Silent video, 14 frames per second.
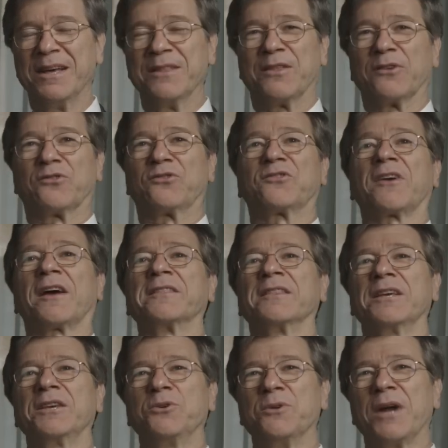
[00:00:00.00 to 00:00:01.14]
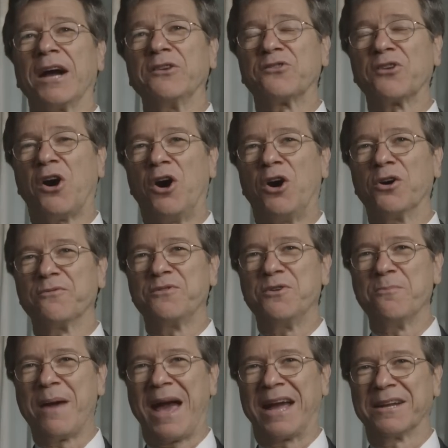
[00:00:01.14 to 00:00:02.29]
that suddenly unites all of
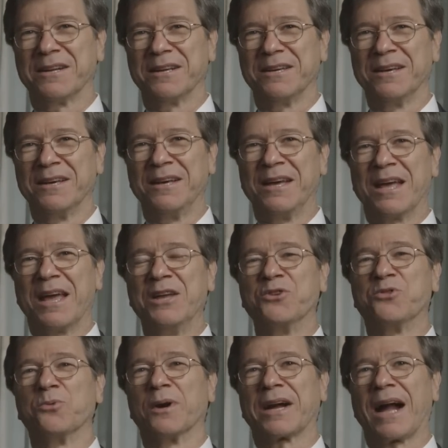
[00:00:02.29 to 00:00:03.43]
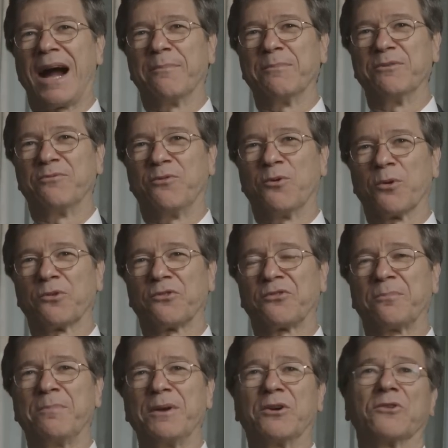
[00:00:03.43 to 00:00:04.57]
humanity into a common
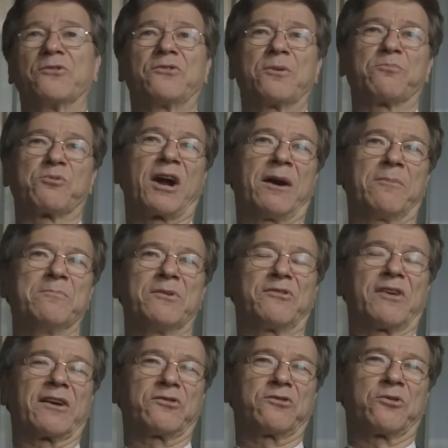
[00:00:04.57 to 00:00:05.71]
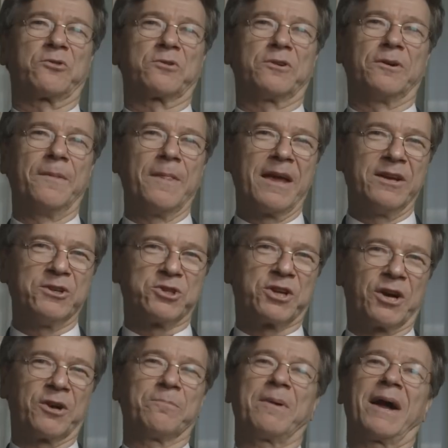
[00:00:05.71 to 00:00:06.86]
force because the problem is external,
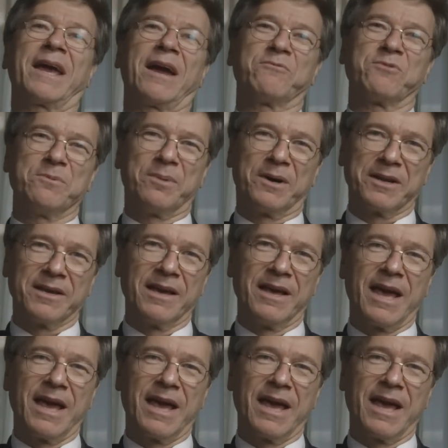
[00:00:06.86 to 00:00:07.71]
shared by everybody,